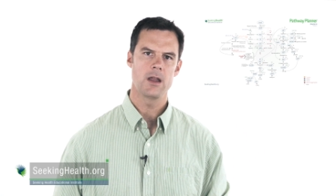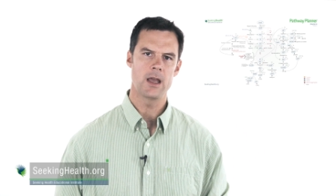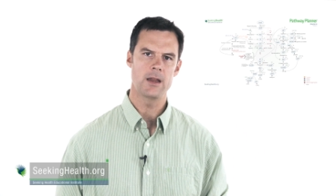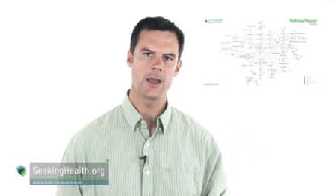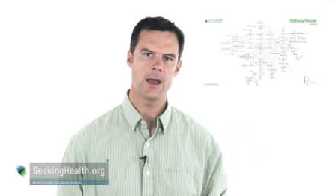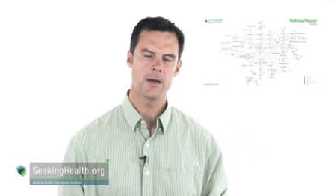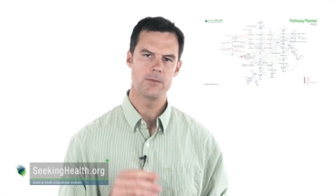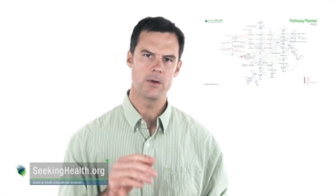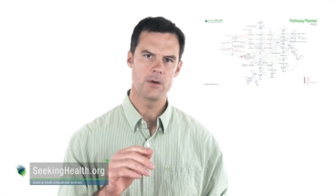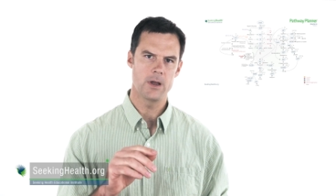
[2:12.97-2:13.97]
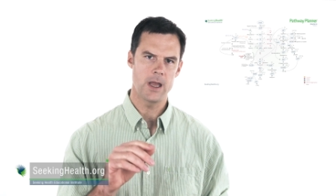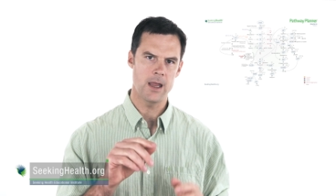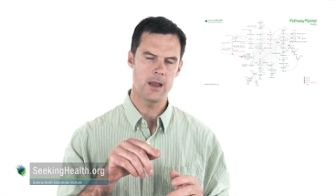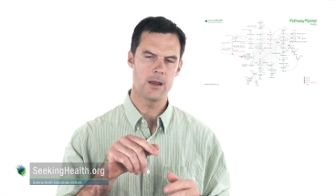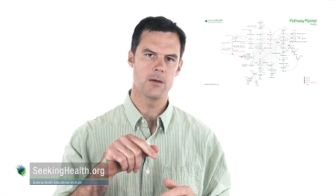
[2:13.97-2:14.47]
and they have
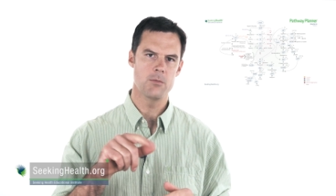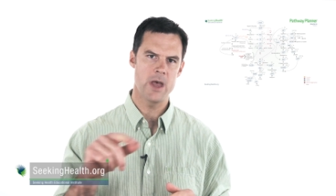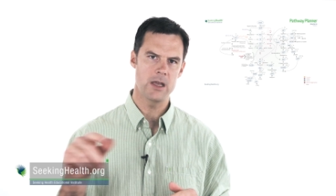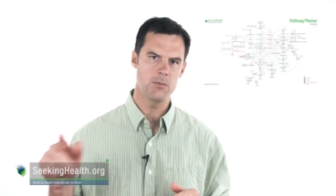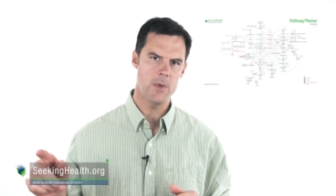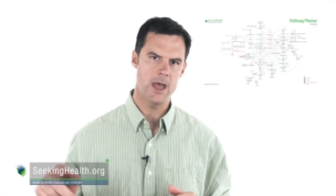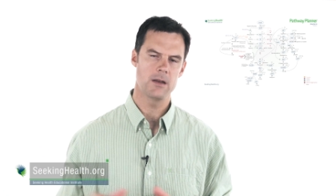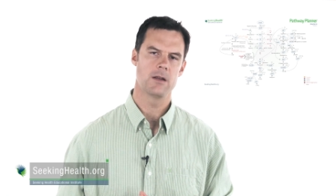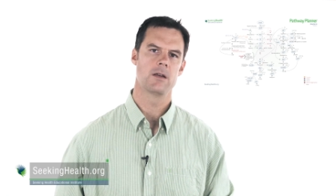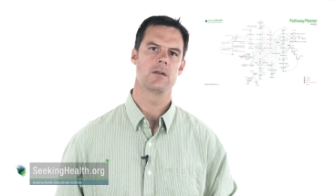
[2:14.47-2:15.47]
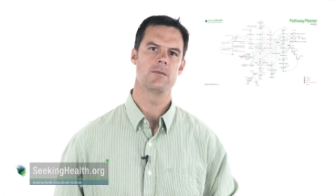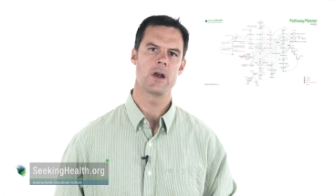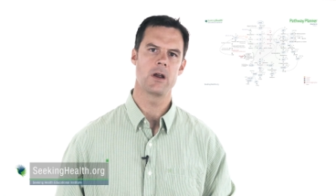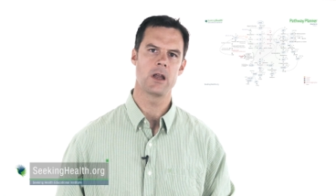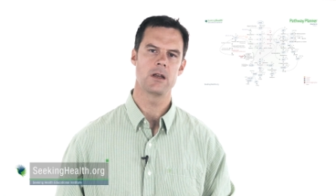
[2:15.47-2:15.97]
a MET-MET
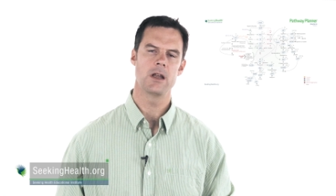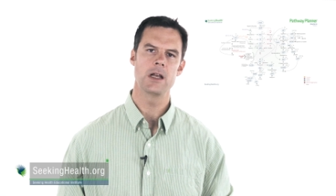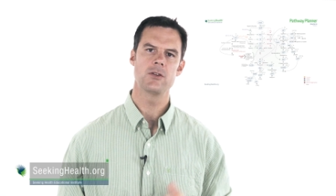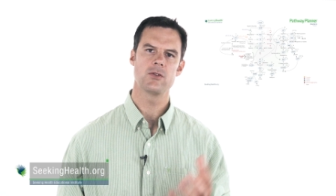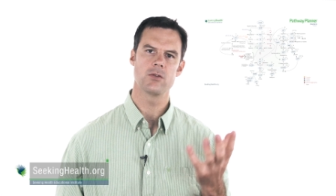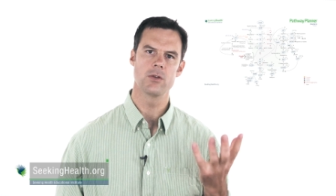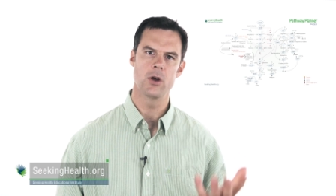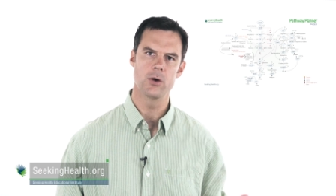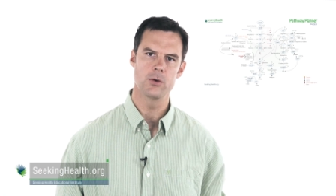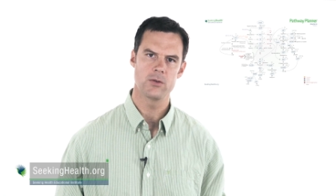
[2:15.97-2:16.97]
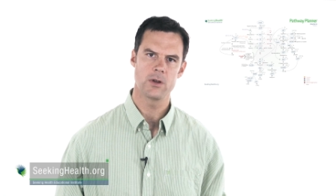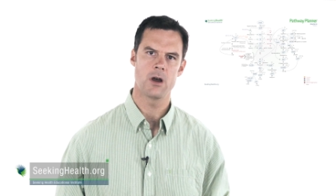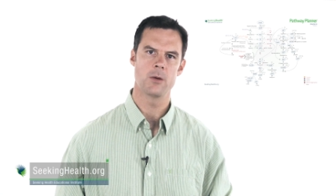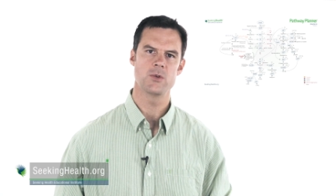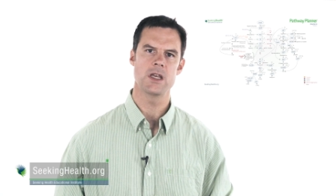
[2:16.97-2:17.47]
variant, it slows the
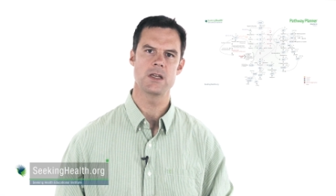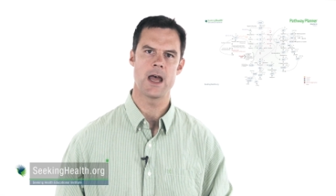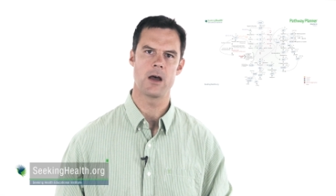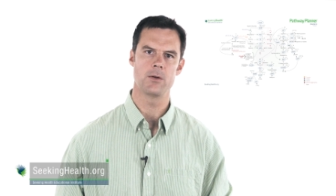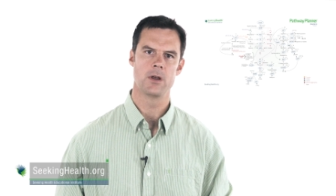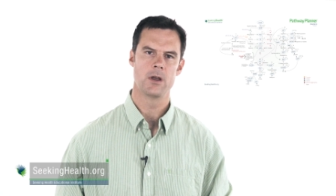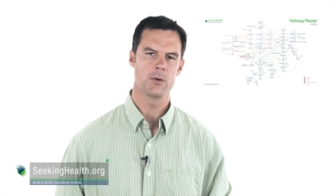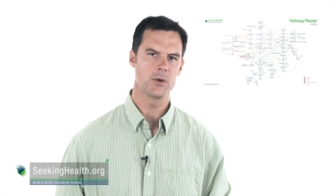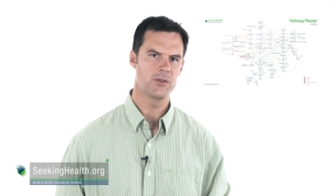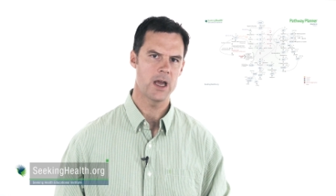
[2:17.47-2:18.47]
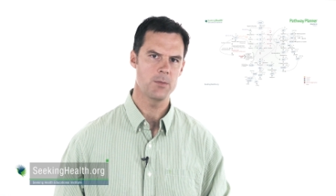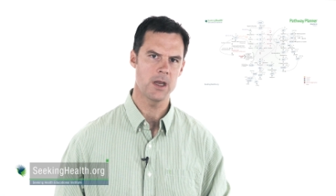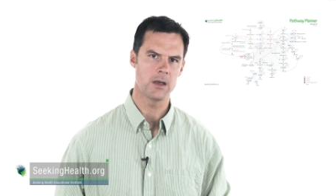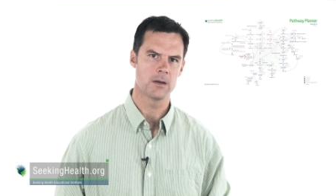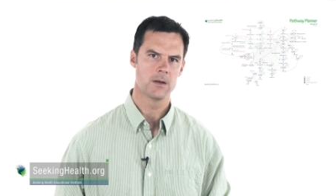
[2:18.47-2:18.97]
COMT down. What's that
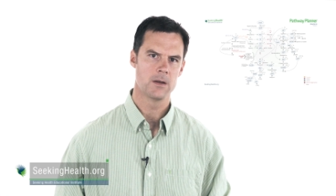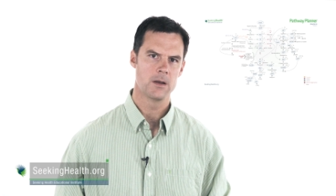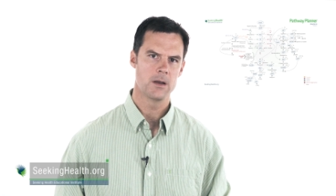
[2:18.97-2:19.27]
mean?